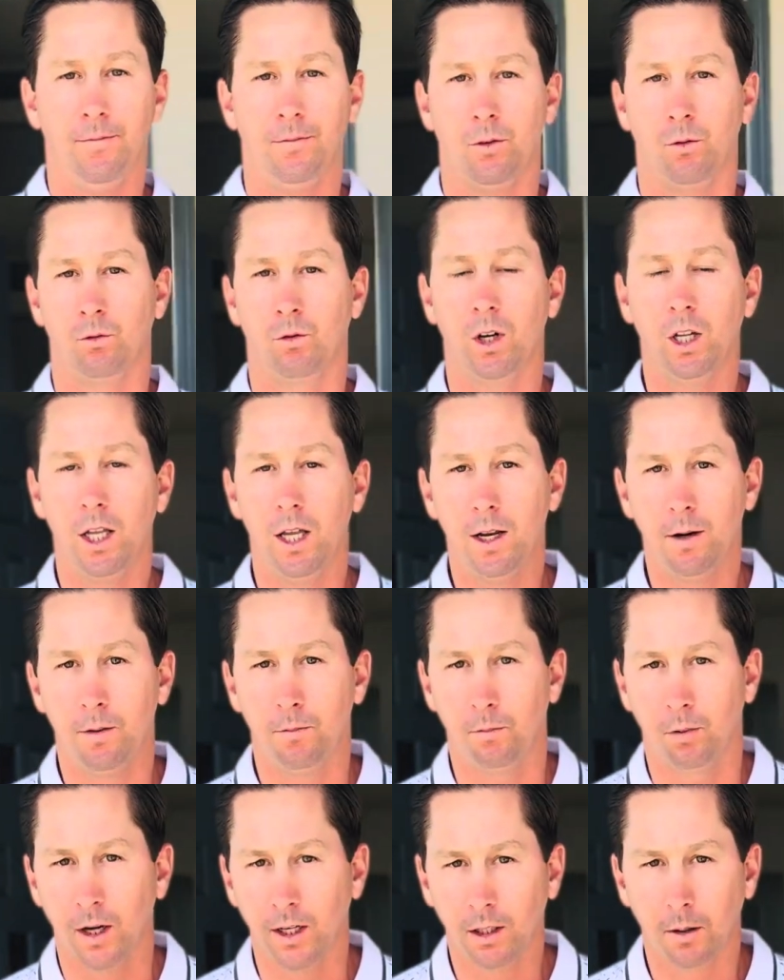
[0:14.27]
really
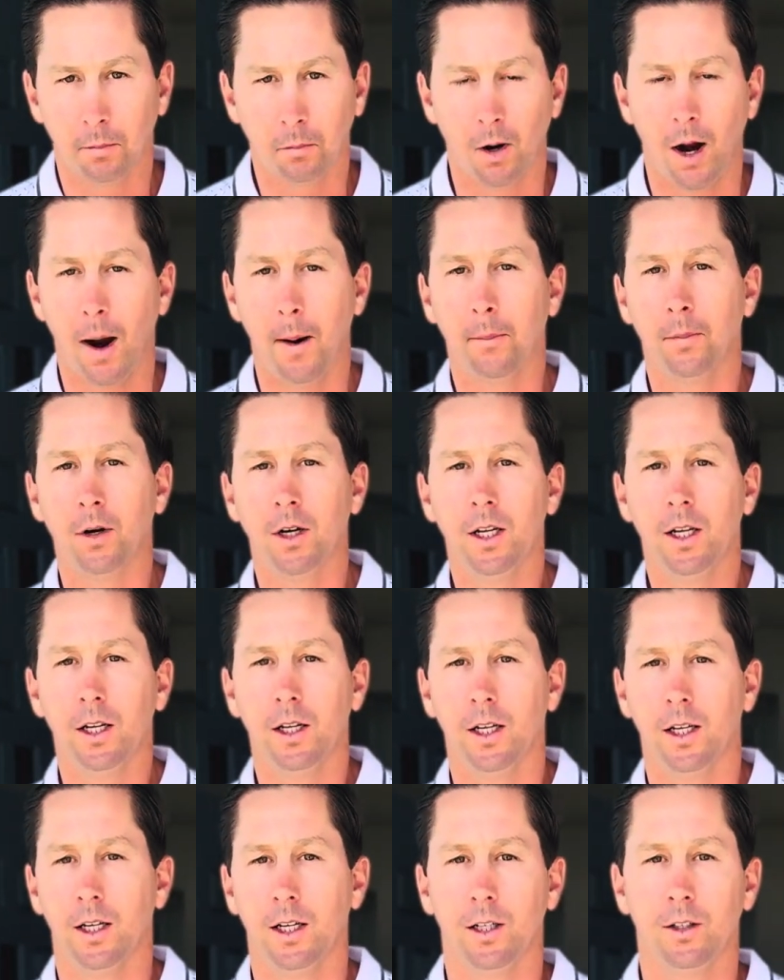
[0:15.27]
bring the property
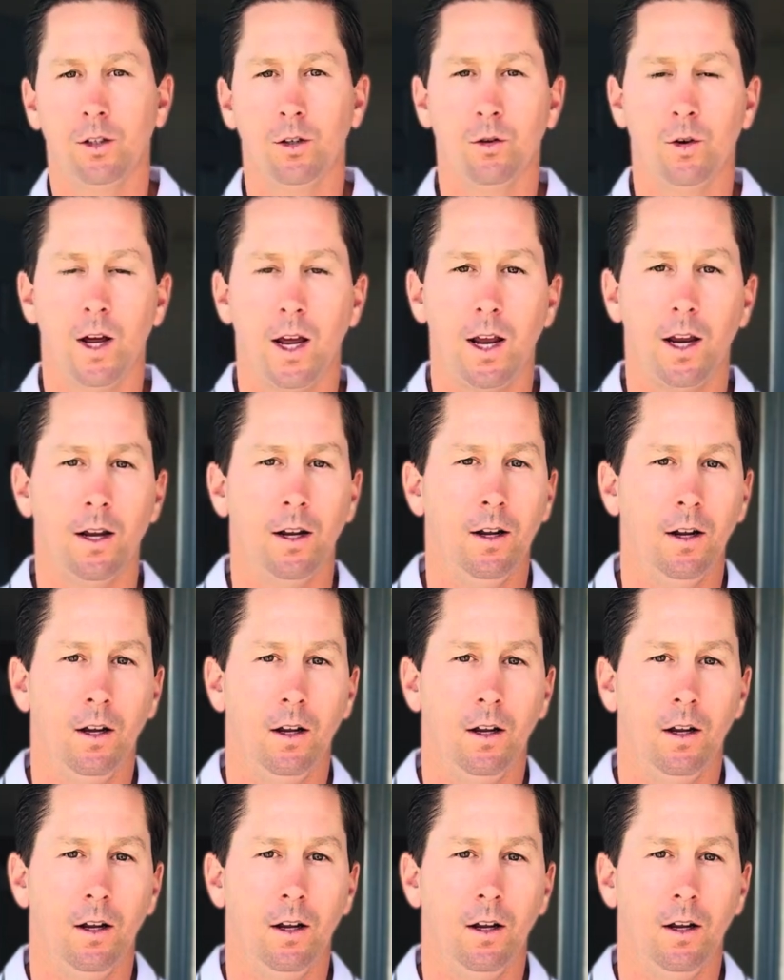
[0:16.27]
into a